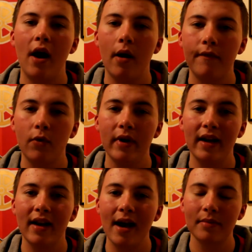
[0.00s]
I thought he
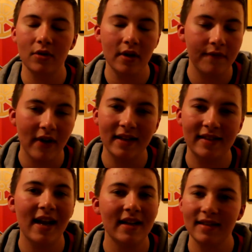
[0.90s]
had an absolutely
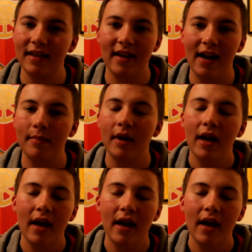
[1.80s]
fantastic game